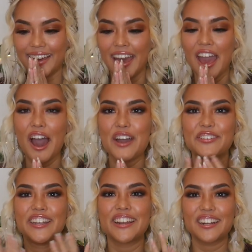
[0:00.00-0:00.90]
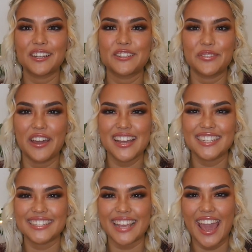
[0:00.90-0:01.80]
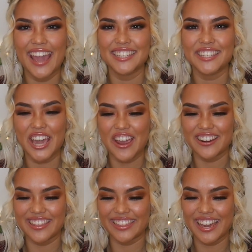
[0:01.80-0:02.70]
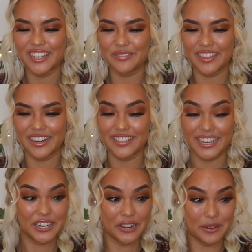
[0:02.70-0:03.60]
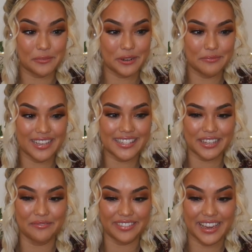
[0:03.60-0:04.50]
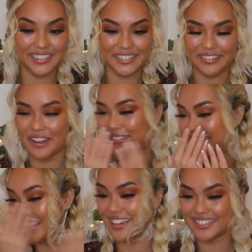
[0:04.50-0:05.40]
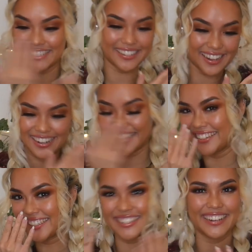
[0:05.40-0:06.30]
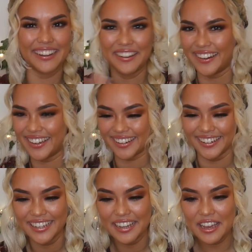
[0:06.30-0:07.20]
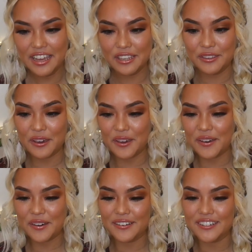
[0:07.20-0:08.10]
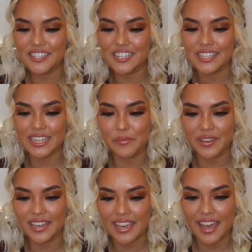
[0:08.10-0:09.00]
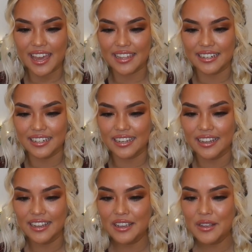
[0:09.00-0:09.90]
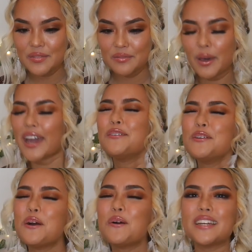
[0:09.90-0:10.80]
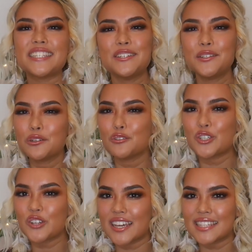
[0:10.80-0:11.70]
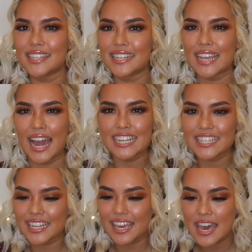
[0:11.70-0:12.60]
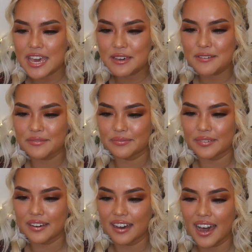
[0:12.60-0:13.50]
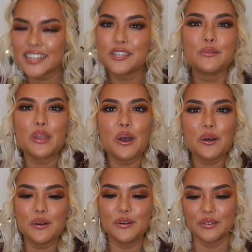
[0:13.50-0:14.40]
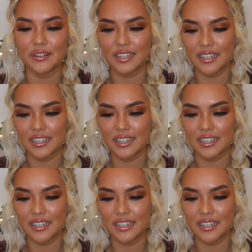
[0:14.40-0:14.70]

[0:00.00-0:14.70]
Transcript: I wanted to close my eyes because I hate scary things, but then I was like, no, I'm gonna miss something. So I was like, should I look? Should I not? Yo, she's slipping again. But I don't know, I still don't trust that it's actually him. I don't know.